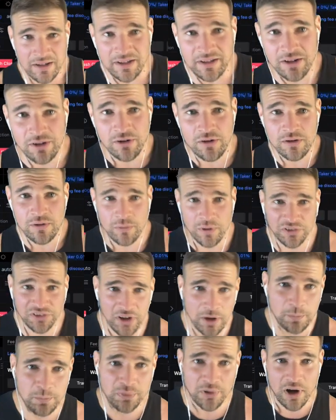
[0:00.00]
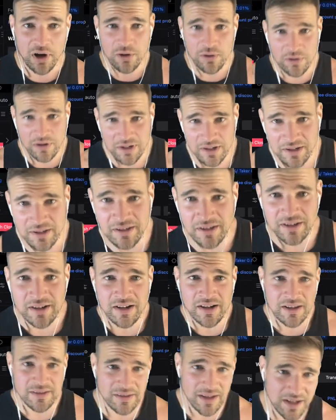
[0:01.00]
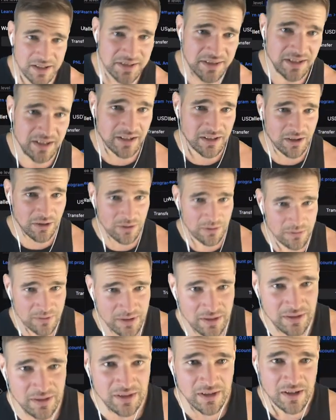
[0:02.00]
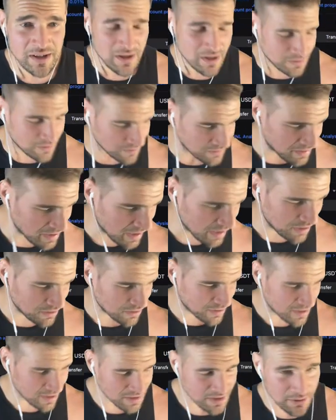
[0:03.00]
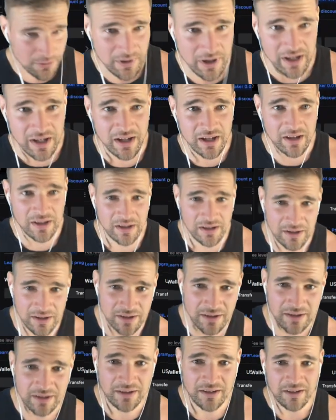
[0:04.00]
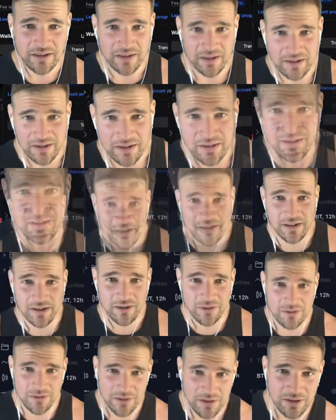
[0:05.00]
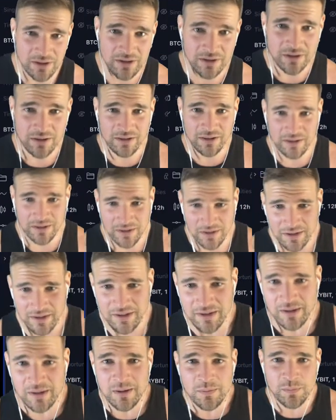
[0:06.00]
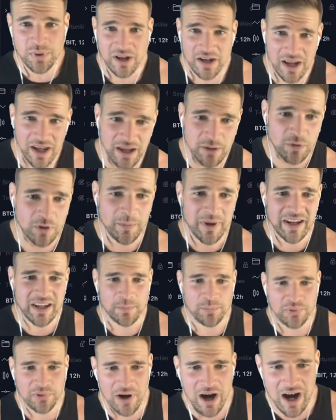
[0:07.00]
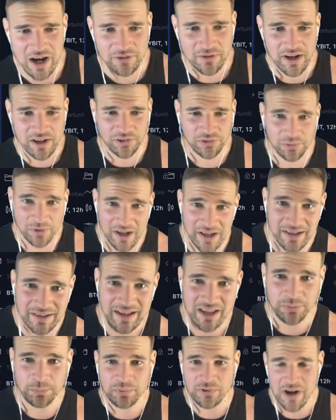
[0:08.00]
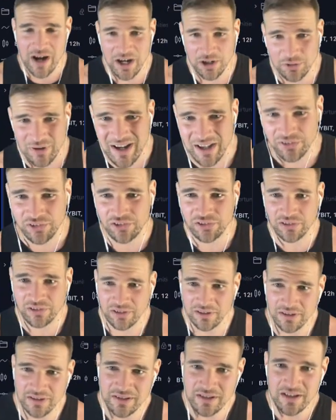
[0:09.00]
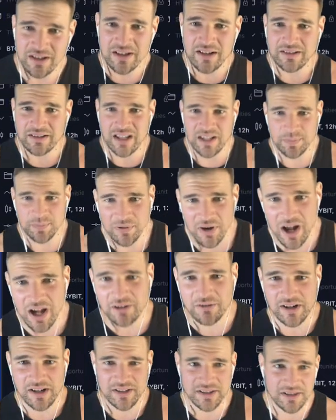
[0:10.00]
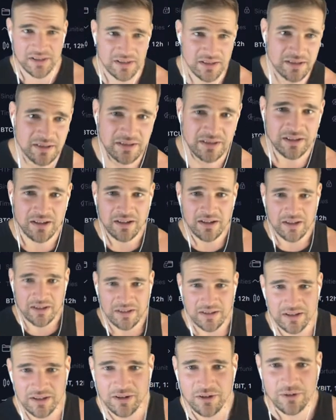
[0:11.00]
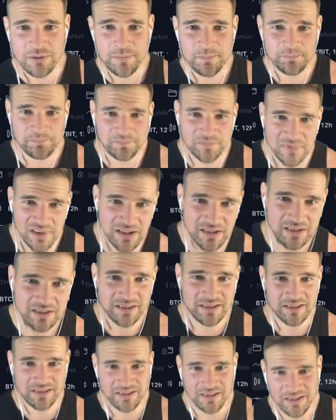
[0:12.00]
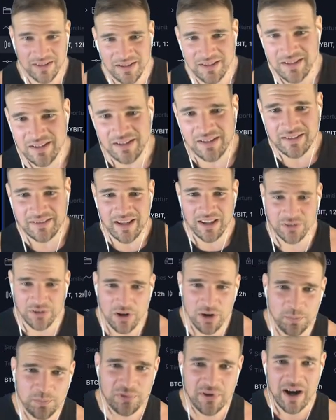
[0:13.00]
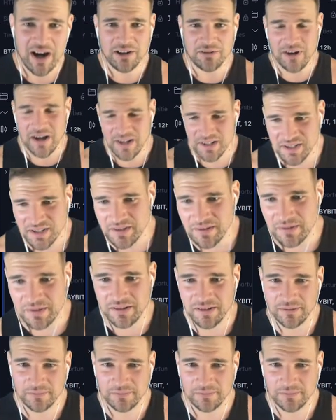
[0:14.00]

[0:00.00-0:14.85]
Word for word: You know, what's up, bro? Next thing you know, they're taking your kids away, you know? But hey, we're making progress, right? That's progress. That's progress, you know? That's called progress.